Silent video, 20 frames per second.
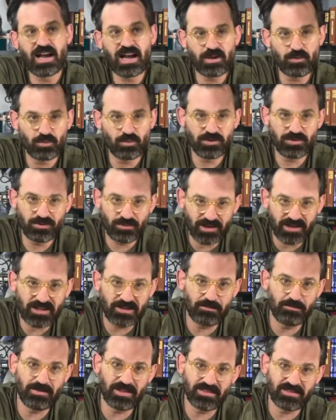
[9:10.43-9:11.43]
I would
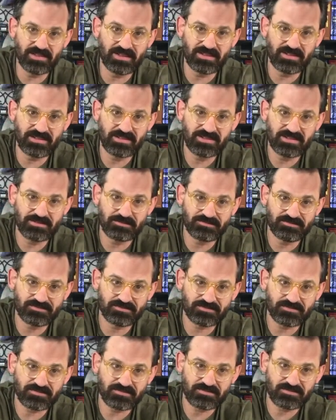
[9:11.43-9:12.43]
recommend this.
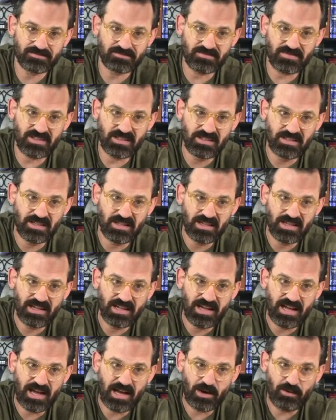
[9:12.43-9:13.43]

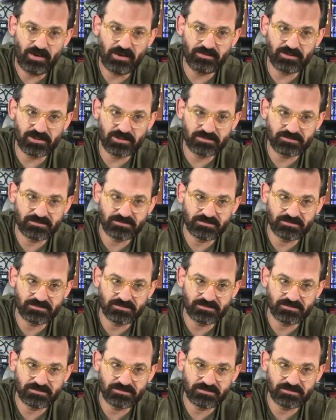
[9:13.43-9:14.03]
However,